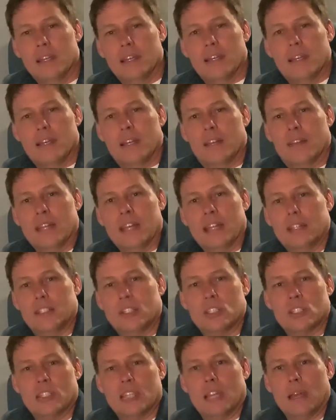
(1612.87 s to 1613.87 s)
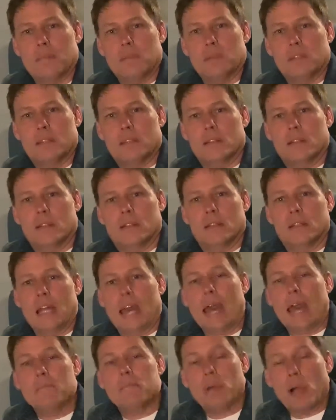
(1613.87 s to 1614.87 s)
that just kept
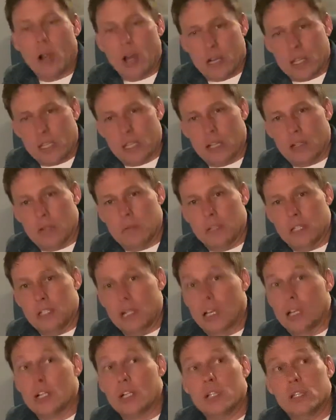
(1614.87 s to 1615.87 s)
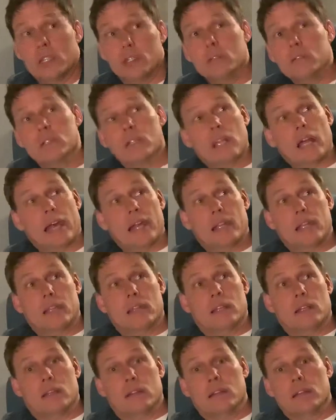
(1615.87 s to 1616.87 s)
that part going, not including like
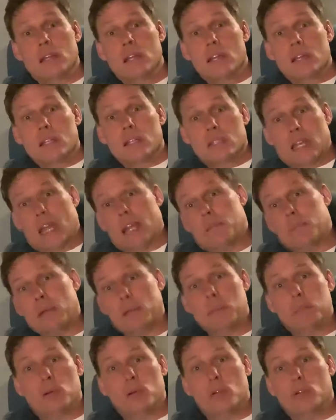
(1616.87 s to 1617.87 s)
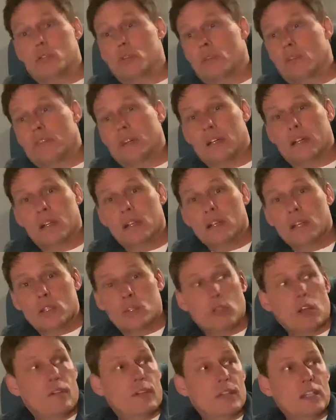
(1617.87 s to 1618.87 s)
the tech people who
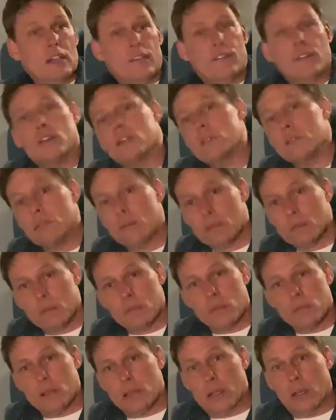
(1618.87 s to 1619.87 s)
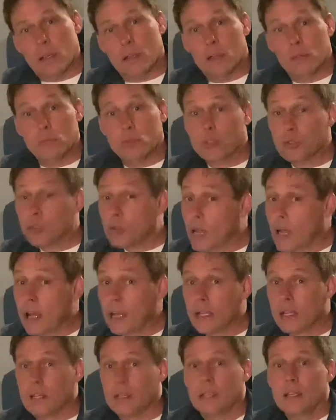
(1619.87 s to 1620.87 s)
drove a different
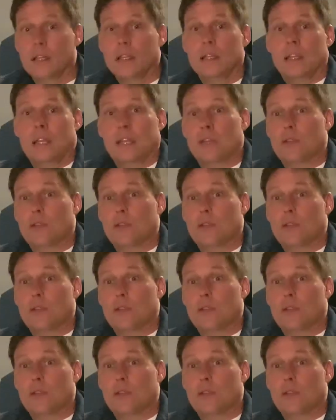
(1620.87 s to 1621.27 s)
truck, and